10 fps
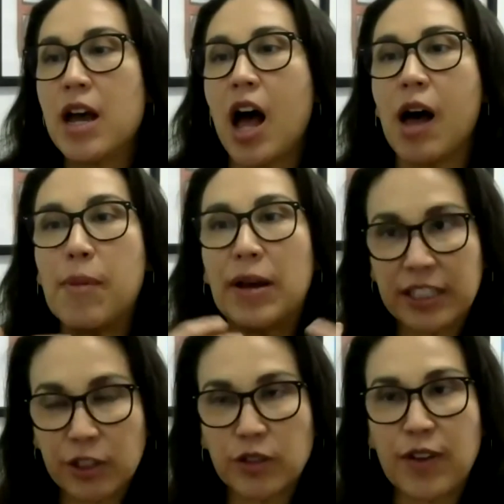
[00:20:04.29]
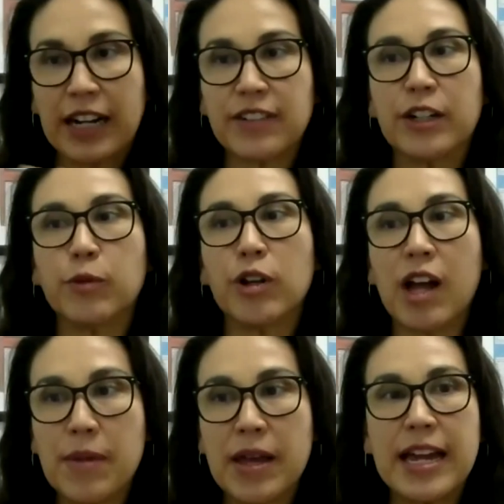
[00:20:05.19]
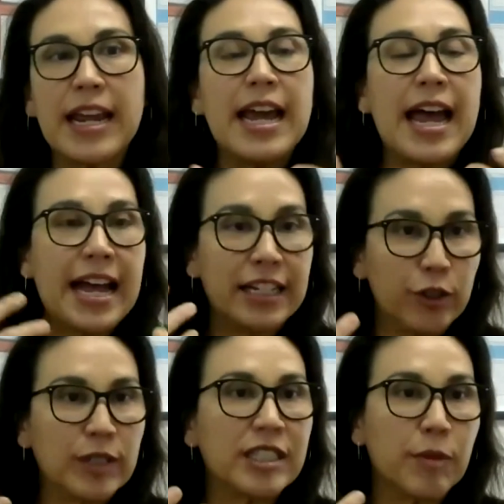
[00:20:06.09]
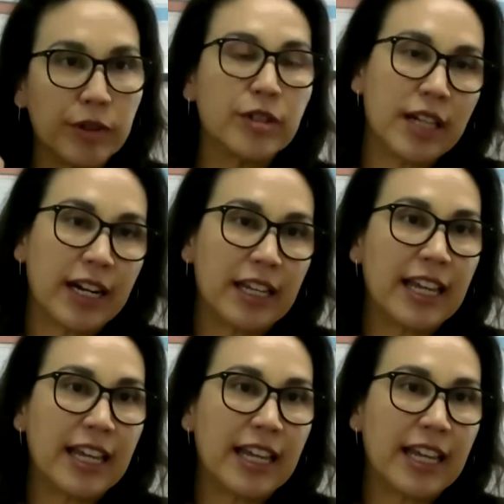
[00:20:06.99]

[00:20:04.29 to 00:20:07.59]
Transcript: a best interest fact finder will come in and do a similar study.